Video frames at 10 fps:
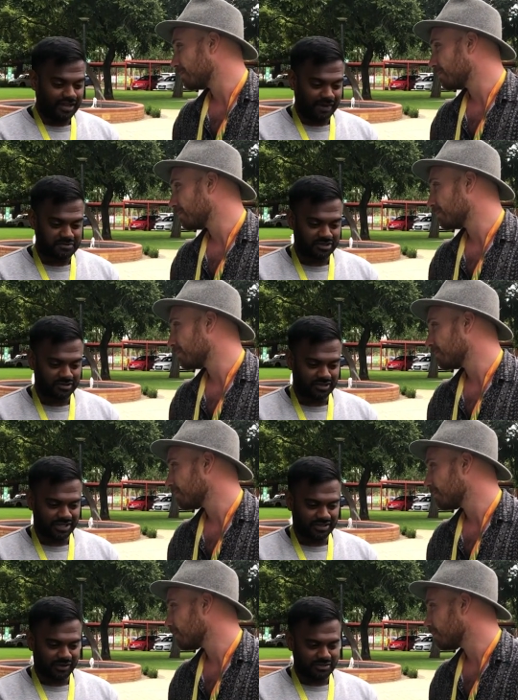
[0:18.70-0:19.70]
Speaker 1: absolutely.
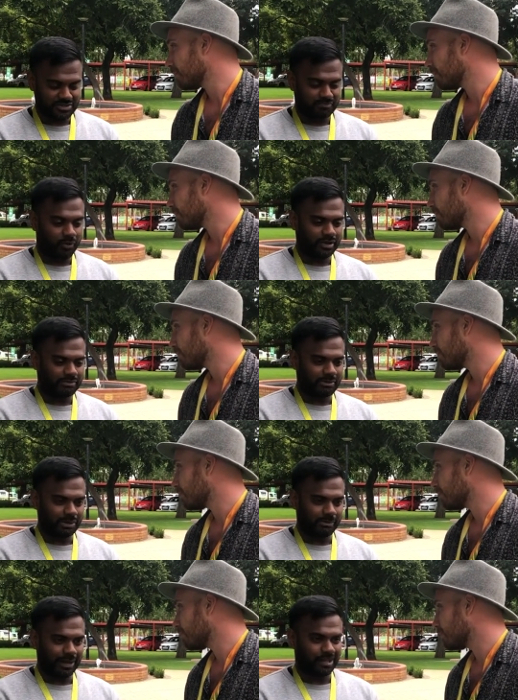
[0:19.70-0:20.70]
There was a point maybe
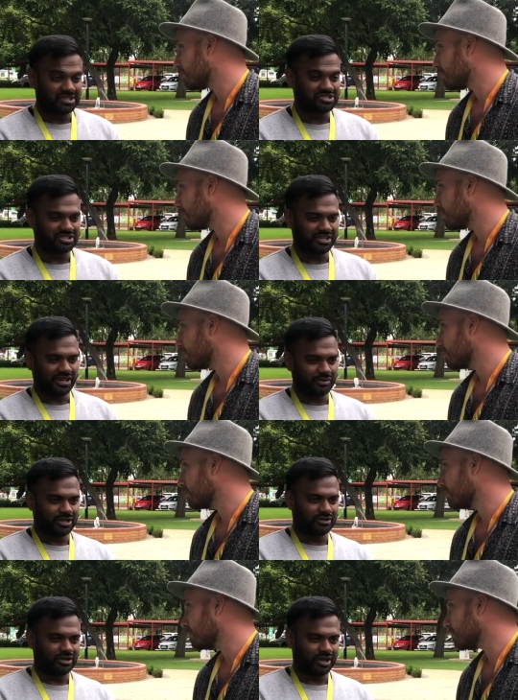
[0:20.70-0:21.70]
about lunch today when it
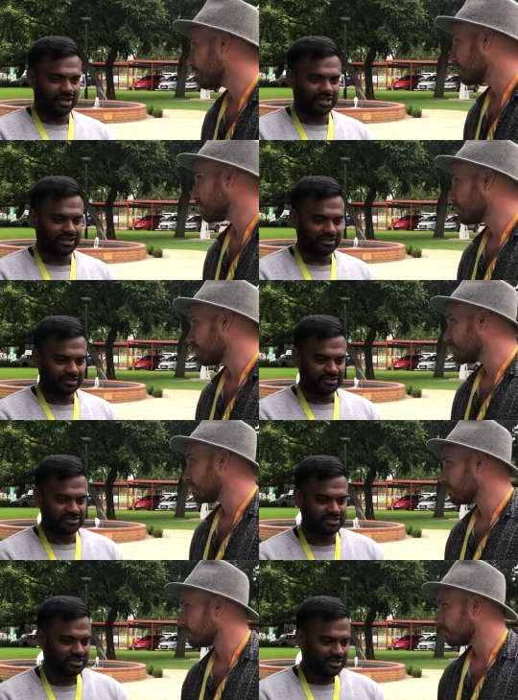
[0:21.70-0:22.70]
looked like England
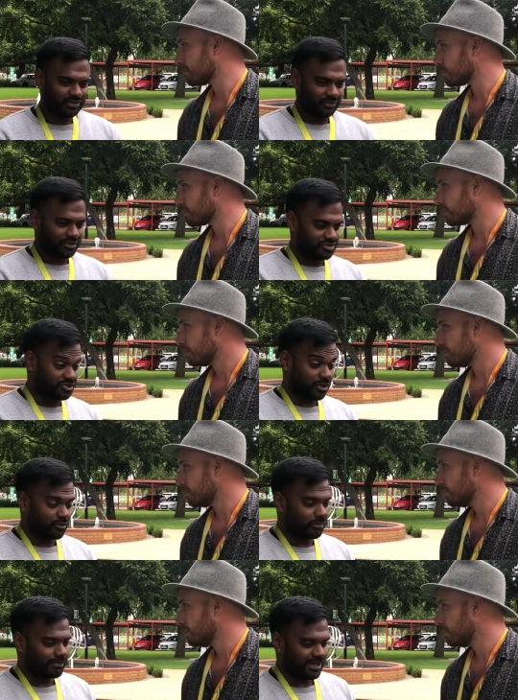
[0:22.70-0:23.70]
with Joe Root
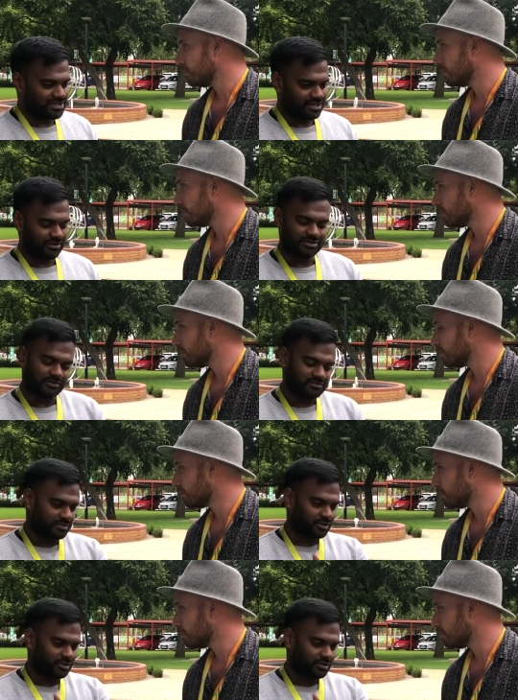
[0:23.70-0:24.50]
and Ben Stokes, obviously